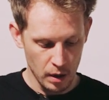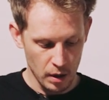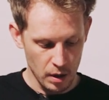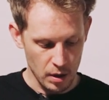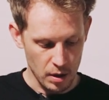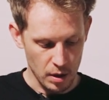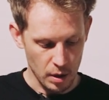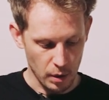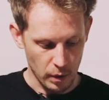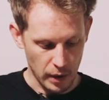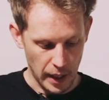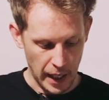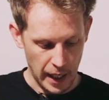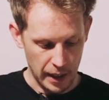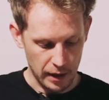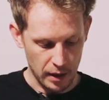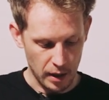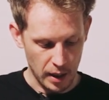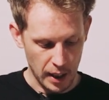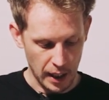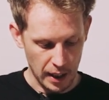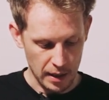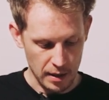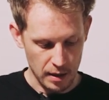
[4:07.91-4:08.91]
So we'll add the
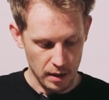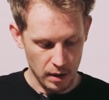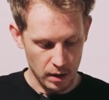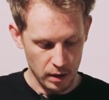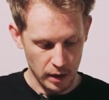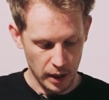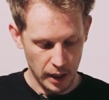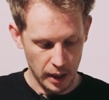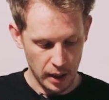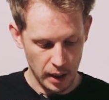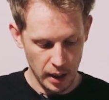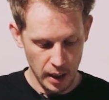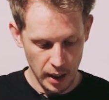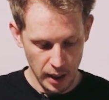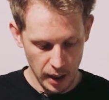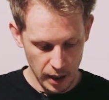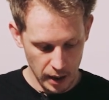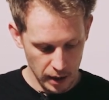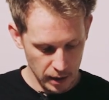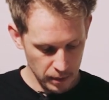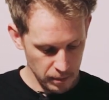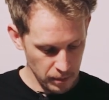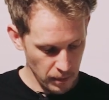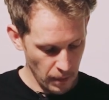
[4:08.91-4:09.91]
next lock in
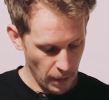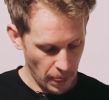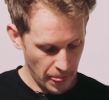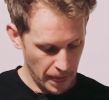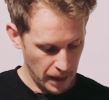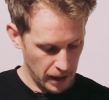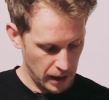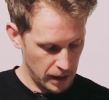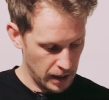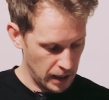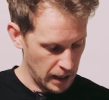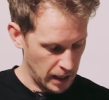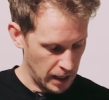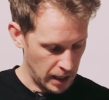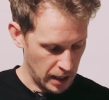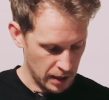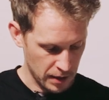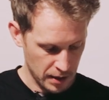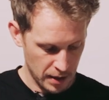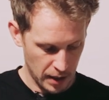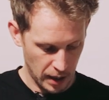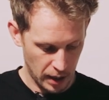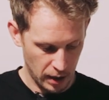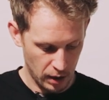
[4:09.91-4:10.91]
here and our
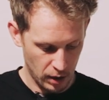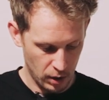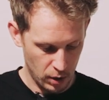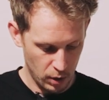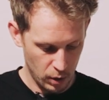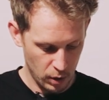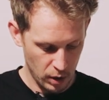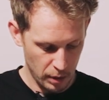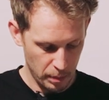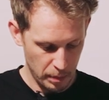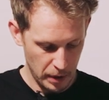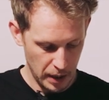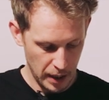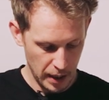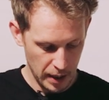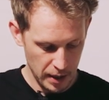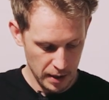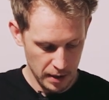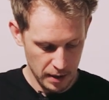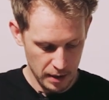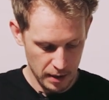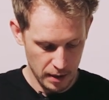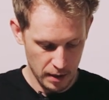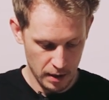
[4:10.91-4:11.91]
second corner
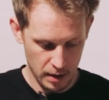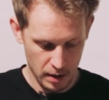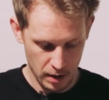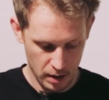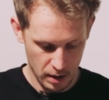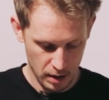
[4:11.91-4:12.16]
piece.